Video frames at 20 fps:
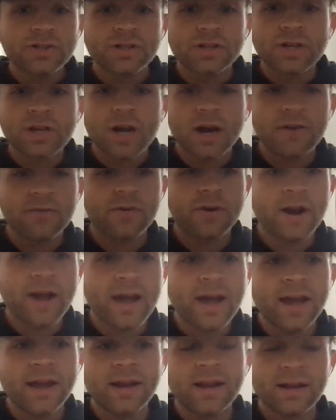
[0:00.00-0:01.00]
should cover
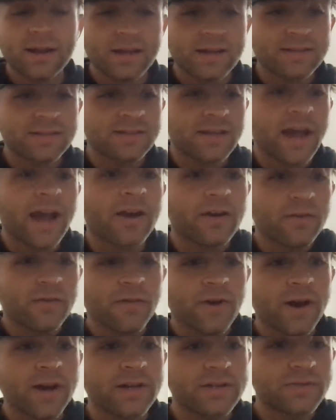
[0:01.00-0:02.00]
Ed and his
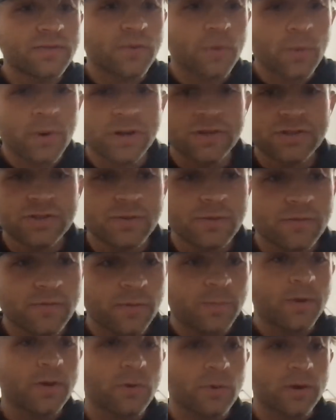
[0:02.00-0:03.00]
sacrifice for what he's doing
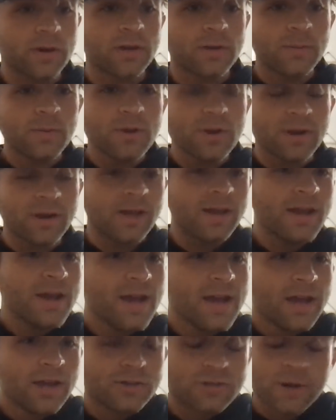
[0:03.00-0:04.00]
for the Bitcoin community.
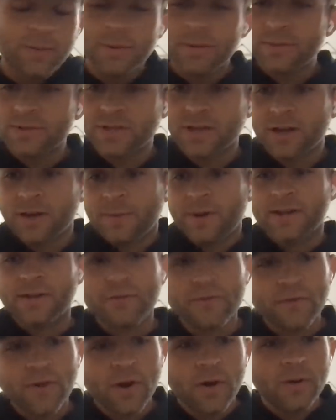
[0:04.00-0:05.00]
And so I remember telling him on
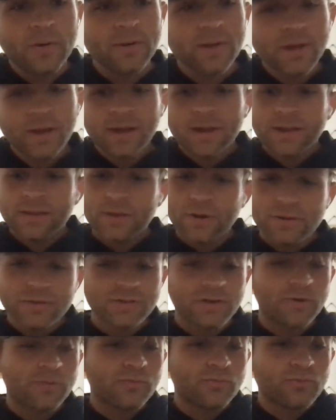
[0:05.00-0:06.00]
the phone,
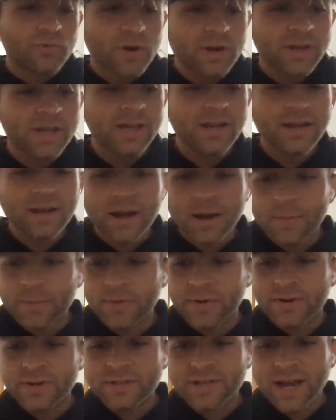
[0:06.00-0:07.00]
those are rookie
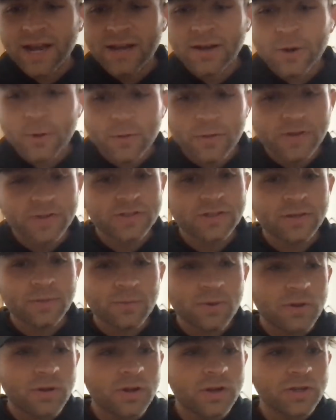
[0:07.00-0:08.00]
numbers. I know this
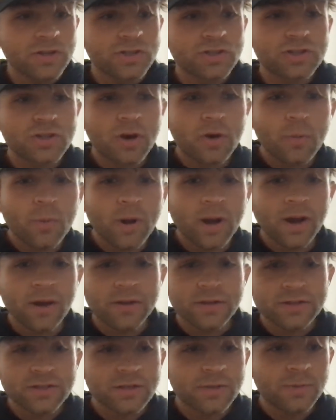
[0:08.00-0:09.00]
community so well.
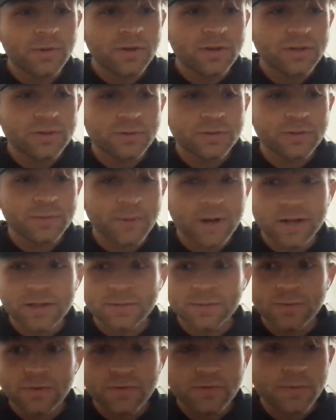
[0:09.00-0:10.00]
This community is
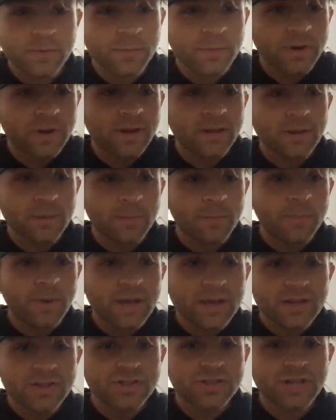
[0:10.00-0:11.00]
responsible for bringing the
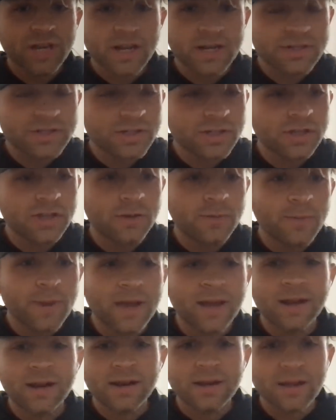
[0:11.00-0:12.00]
biggest change to
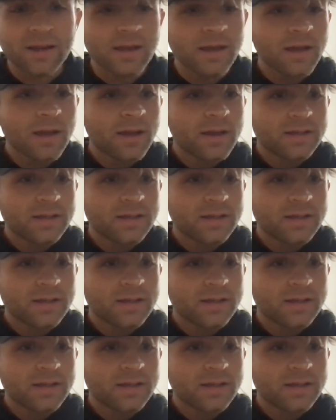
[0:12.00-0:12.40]
humanity